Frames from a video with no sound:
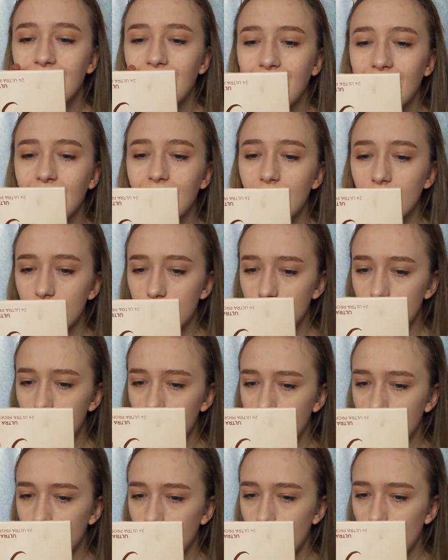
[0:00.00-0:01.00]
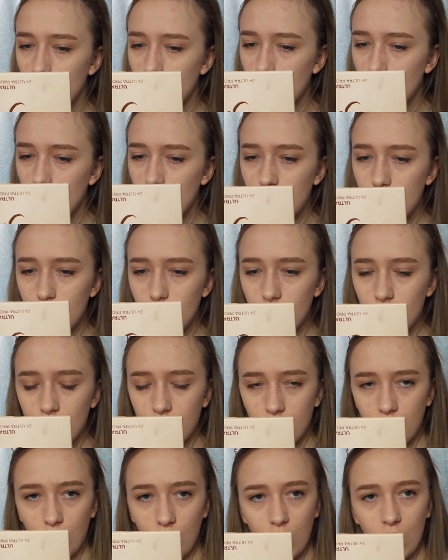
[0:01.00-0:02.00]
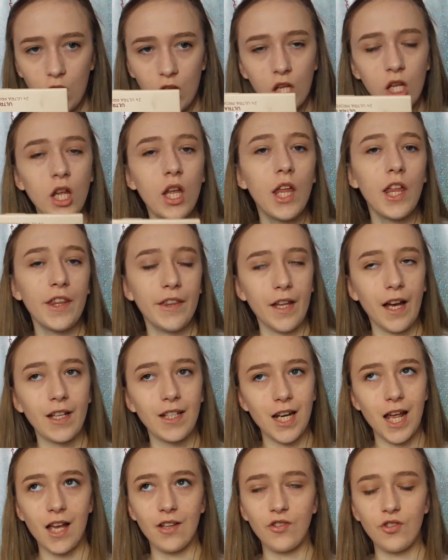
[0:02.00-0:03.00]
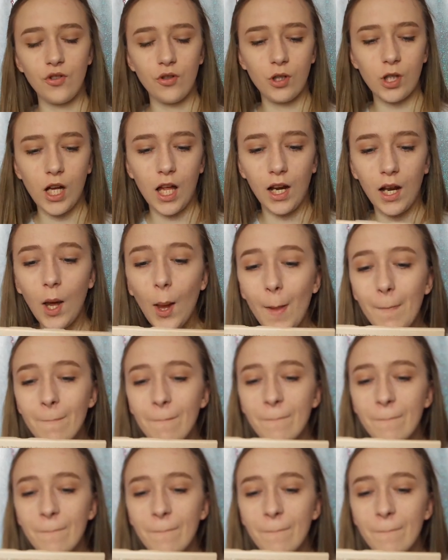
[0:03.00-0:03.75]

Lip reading: I'd literally just get the lipstick that has your colour.